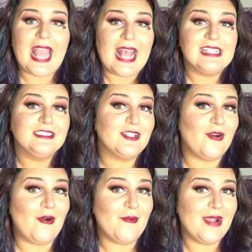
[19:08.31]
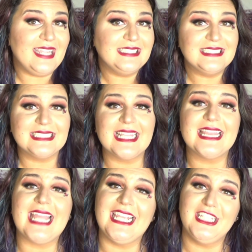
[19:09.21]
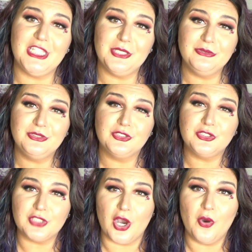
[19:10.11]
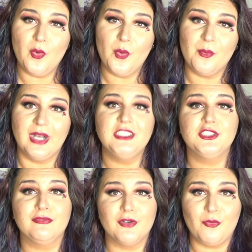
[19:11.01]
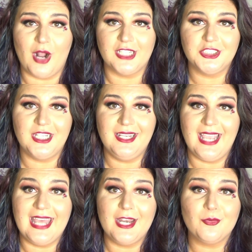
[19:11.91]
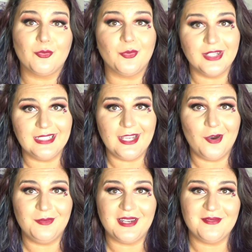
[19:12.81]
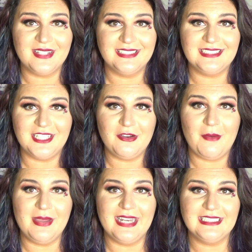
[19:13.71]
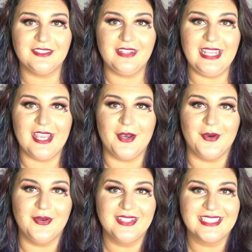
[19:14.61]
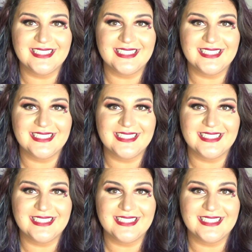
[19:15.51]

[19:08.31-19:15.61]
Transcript: As always, thank you so much for watching, and I really hope that I'm gonna see you on my next video.